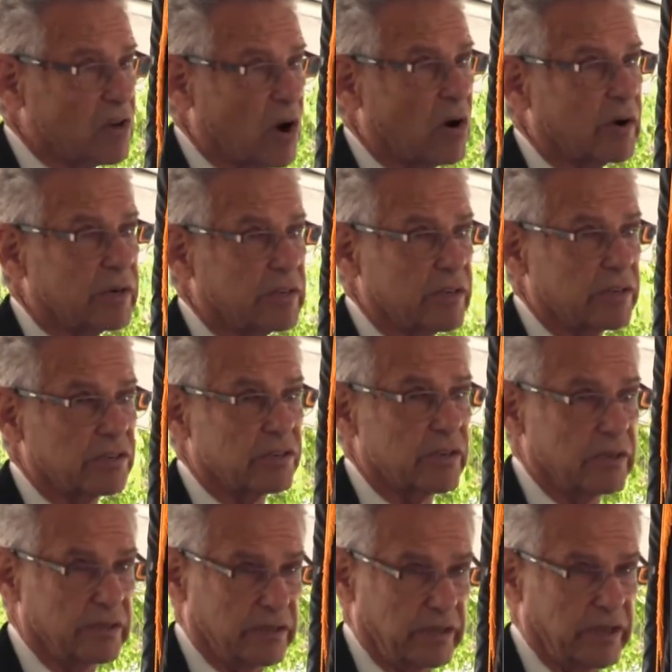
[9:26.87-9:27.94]
darkness
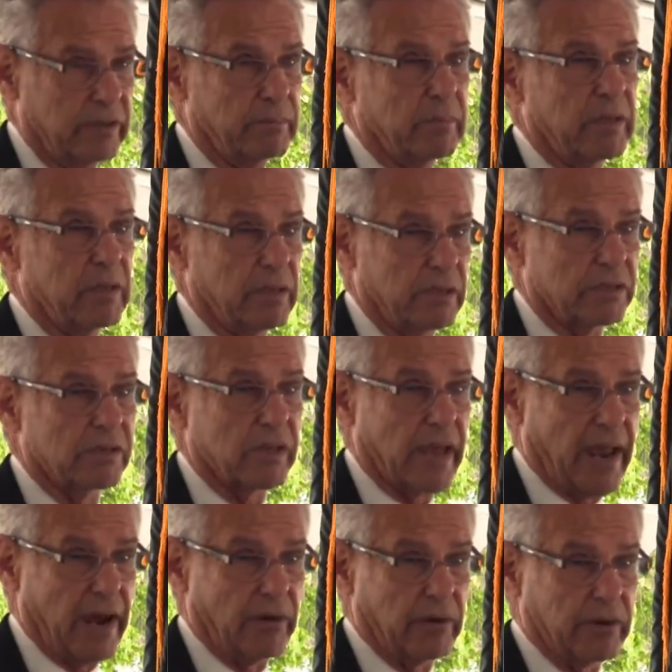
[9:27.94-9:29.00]
dim his
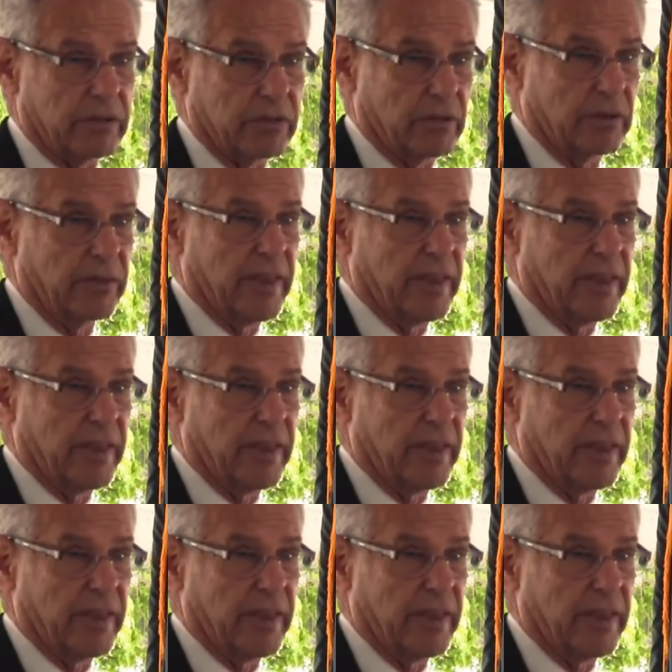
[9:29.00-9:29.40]
character.